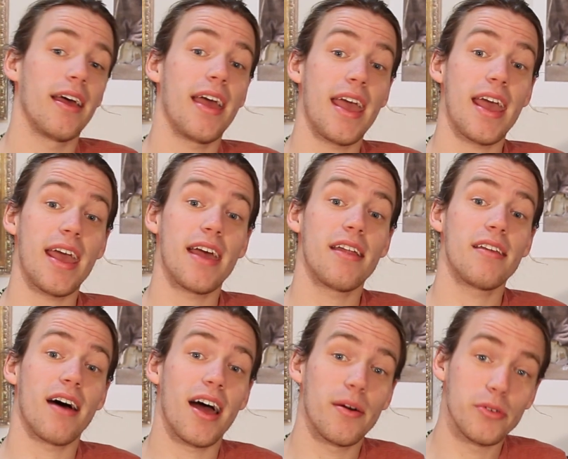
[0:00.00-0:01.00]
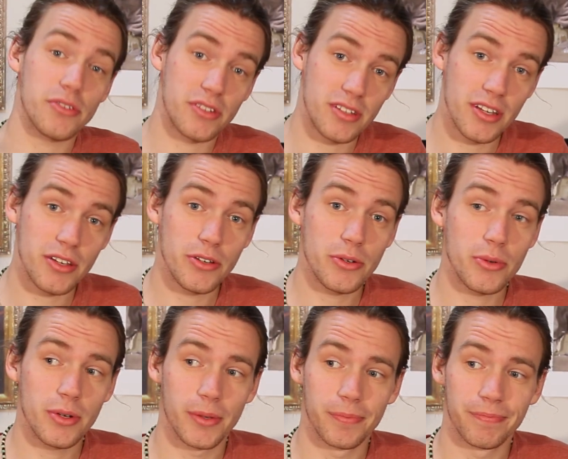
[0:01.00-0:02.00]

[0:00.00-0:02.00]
and I will see you